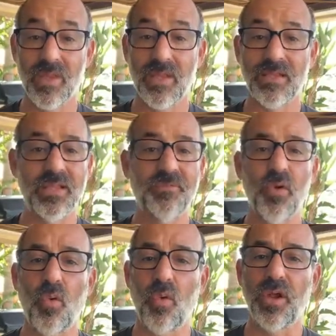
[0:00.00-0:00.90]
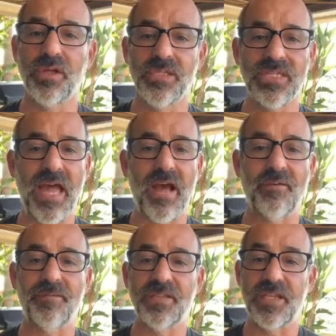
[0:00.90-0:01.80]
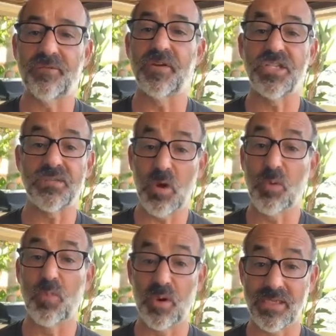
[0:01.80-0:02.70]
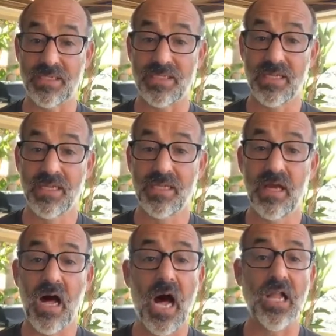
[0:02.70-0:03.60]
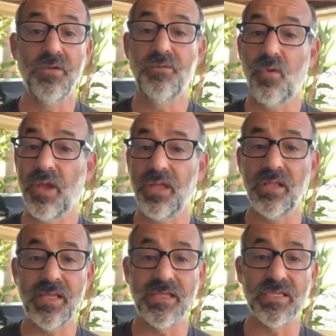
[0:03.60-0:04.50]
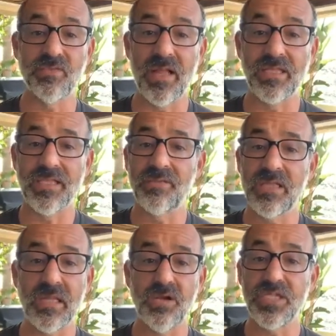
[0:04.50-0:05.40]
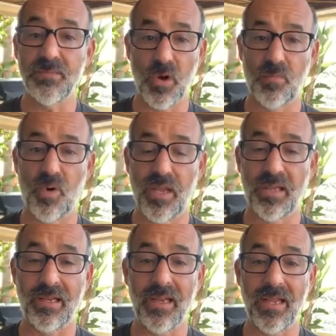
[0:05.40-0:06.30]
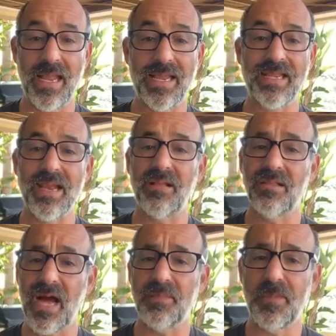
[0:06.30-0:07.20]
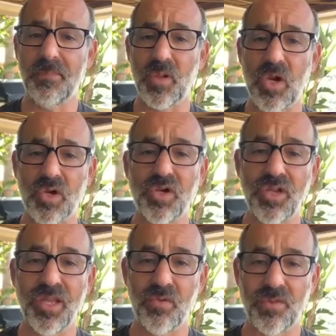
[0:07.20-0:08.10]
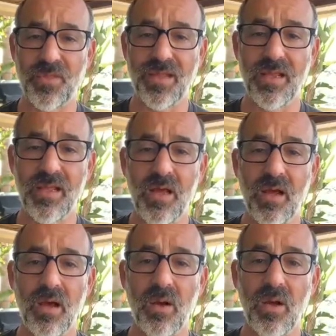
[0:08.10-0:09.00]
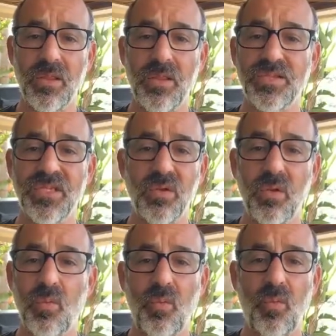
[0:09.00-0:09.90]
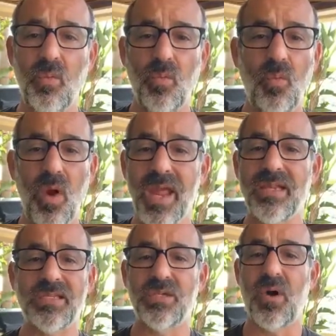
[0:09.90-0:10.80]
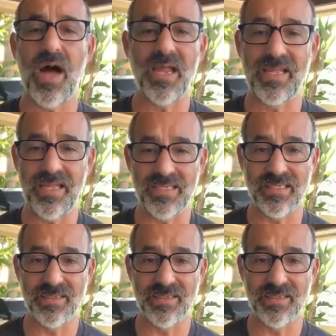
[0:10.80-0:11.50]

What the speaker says: Different oils have different smoke points. Olive oil is a relatively low smoke point, and yet a lot of people are cooking with it using way too high heat.